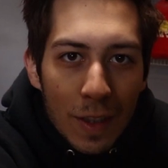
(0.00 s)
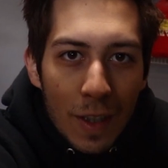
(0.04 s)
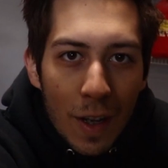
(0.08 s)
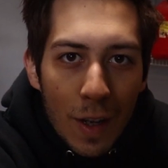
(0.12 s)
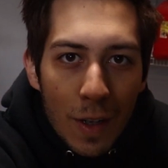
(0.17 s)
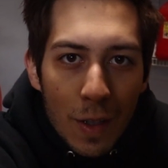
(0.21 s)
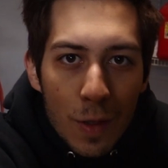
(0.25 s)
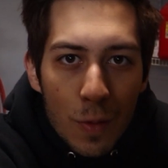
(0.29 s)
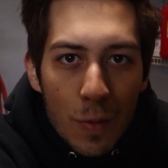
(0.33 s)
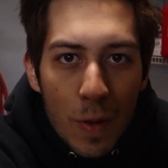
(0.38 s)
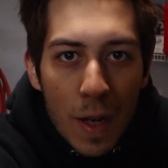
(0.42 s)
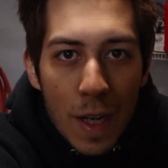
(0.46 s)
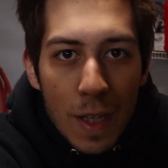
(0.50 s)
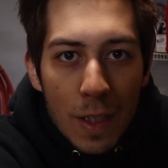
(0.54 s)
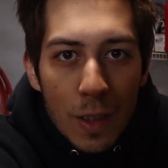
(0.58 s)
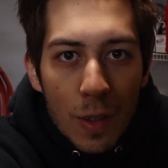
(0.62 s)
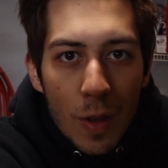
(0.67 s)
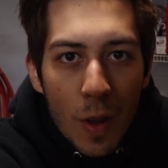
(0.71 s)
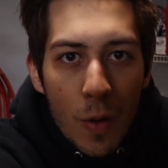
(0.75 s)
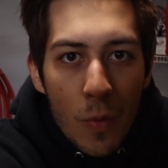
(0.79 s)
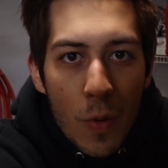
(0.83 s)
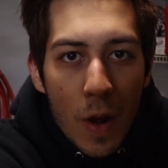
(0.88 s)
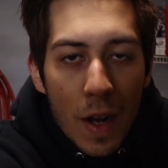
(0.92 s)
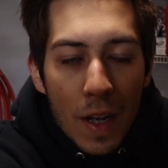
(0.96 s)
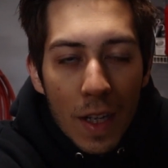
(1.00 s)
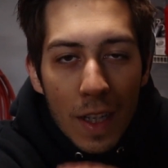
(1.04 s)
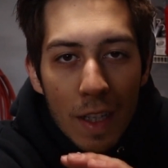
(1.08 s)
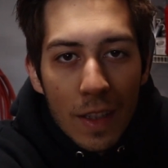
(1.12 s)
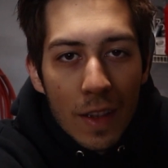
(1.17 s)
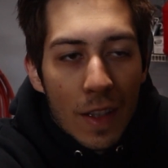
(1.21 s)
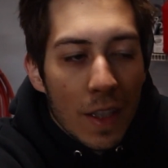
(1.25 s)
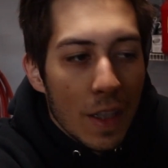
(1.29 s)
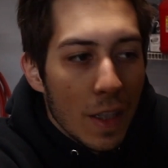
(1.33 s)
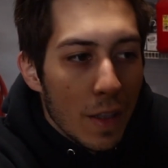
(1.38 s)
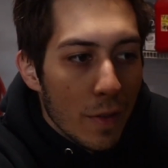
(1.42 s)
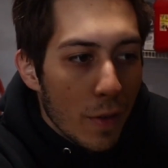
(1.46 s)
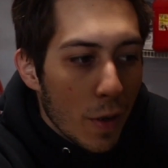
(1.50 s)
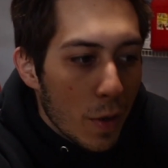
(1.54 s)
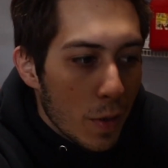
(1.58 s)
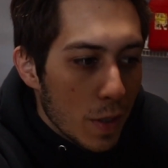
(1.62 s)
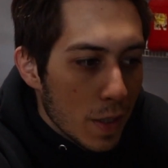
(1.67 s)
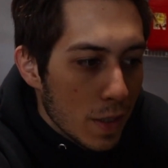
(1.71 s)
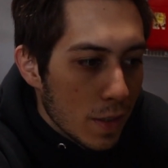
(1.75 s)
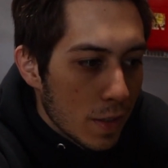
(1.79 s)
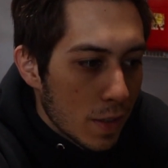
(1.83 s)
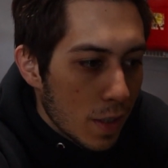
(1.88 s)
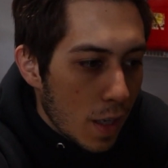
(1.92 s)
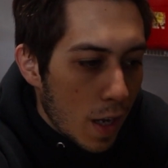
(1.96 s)
started to rain, so I wanted to get the Evo
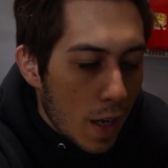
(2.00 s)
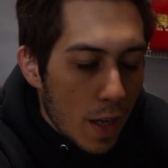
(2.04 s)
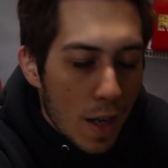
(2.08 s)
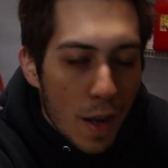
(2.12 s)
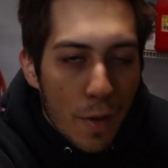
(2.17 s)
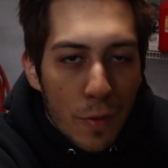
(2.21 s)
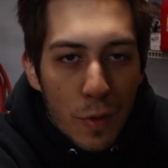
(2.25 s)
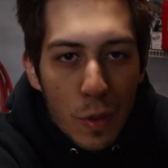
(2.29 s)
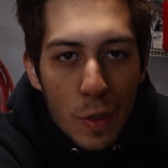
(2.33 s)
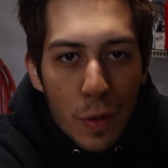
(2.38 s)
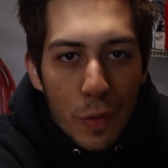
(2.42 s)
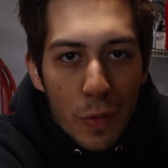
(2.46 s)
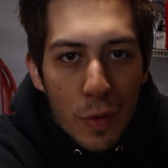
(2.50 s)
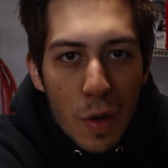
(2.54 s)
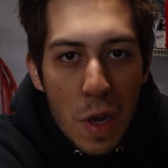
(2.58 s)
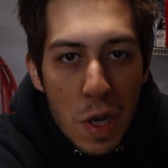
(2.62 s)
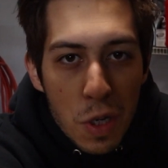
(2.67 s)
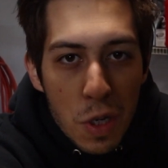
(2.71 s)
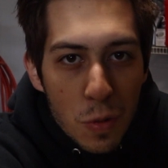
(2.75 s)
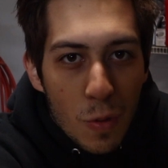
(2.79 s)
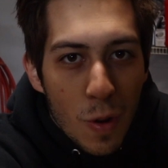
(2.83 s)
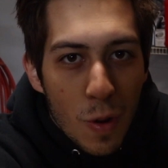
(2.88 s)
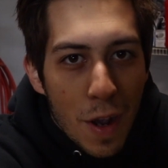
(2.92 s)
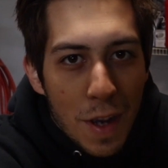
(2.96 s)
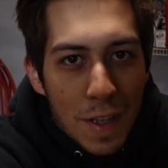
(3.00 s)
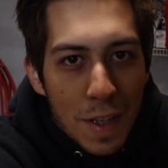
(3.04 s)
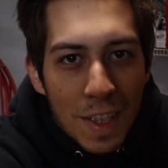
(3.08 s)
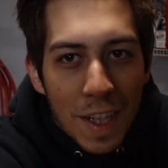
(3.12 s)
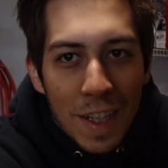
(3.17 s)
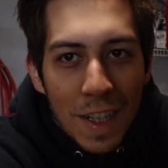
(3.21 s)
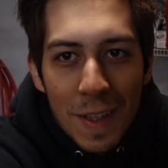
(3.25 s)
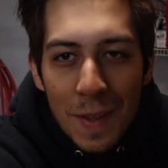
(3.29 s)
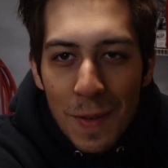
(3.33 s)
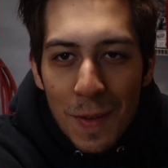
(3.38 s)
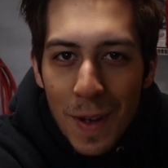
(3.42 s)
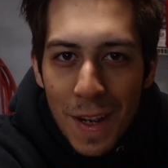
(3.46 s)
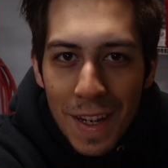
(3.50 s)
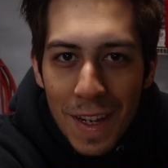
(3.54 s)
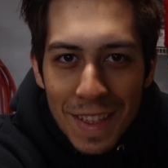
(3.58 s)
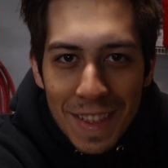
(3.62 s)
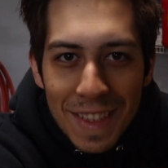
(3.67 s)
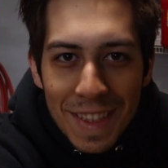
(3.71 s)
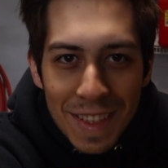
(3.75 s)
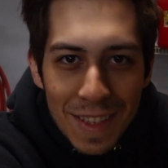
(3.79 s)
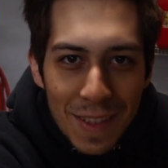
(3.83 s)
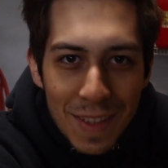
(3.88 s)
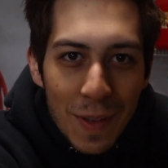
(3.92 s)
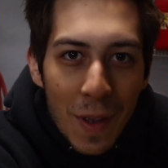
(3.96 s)
inside after a fresh wash. I didn't want to
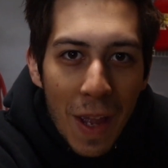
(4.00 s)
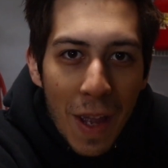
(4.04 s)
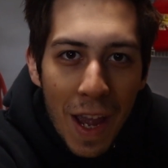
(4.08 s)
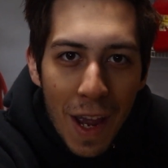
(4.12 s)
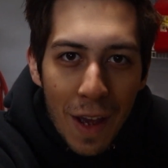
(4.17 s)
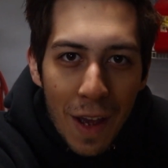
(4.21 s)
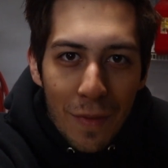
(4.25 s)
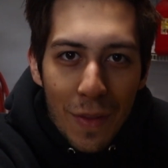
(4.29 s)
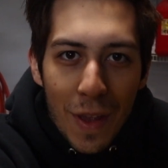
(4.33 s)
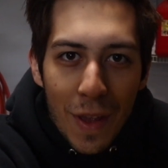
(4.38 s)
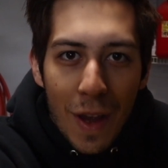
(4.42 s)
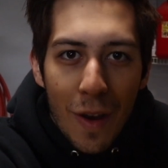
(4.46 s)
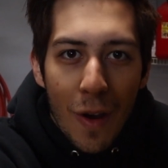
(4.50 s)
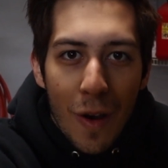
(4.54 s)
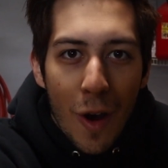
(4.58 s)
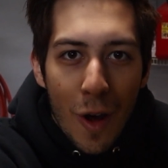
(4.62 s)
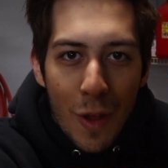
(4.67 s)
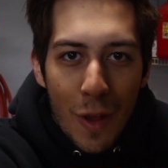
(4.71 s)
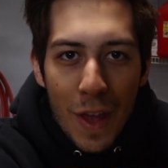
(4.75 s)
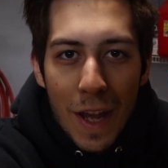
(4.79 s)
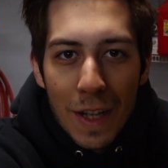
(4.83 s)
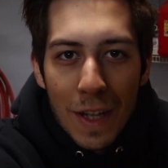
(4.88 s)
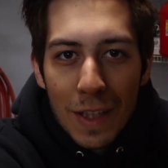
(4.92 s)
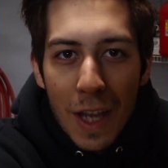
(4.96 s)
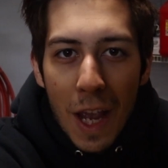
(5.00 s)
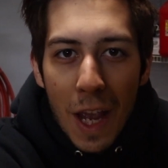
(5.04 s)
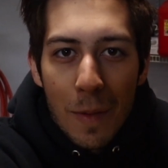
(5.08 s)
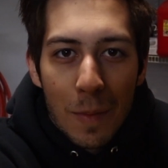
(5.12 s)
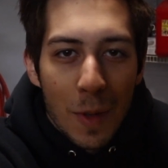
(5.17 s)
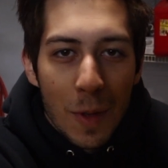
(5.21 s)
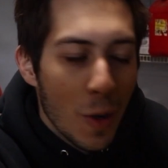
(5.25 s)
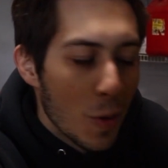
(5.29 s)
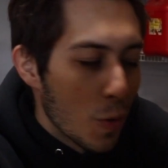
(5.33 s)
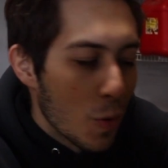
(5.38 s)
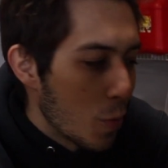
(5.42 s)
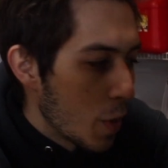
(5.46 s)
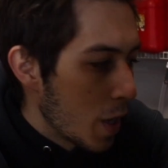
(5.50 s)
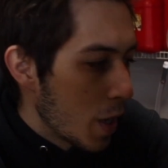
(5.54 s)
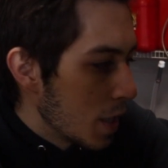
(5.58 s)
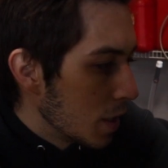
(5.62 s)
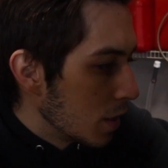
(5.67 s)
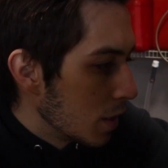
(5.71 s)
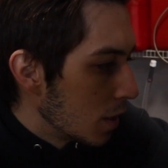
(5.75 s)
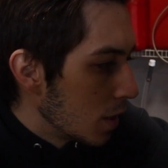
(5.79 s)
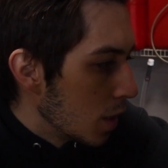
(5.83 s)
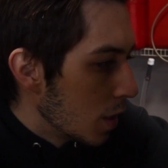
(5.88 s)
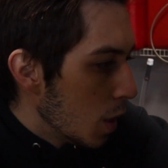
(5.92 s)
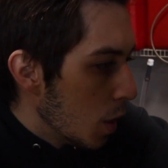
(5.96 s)
just have all that time go to
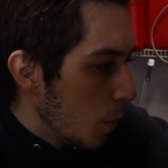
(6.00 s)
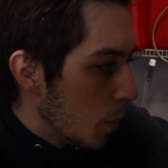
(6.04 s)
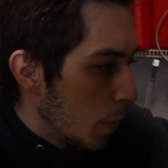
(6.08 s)
waste.